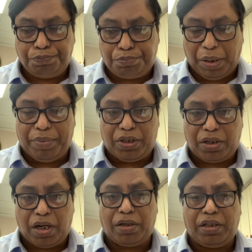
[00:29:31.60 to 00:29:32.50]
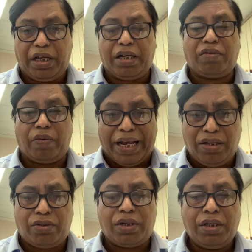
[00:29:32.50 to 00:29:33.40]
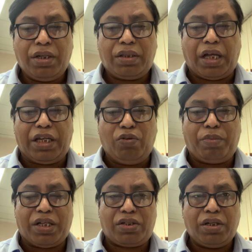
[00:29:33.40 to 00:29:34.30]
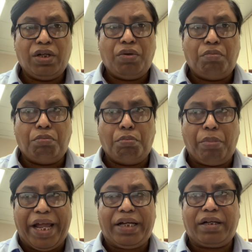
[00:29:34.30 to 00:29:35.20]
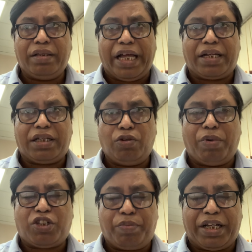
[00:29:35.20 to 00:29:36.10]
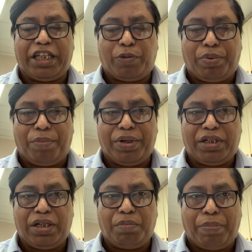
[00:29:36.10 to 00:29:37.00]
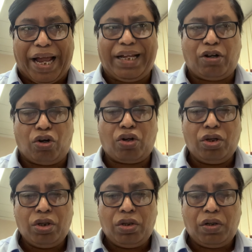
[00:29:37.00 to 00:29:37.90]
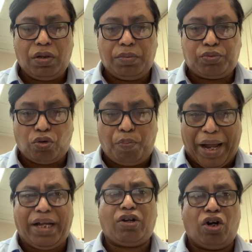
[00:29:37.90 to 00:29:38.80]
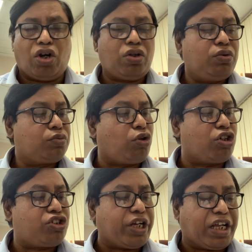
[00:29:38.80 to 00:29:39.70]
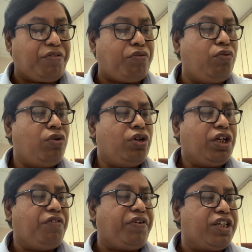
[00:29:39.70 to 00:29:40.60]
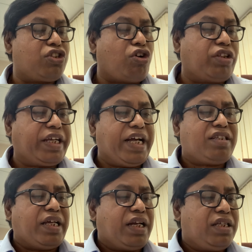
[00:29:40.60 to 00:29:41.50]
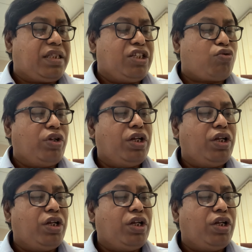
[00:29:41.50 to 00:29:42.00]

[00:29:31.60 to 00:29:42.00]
payment under the head rent, then you must make that payment in a bank or through bank or cost check. If it is not the case, then this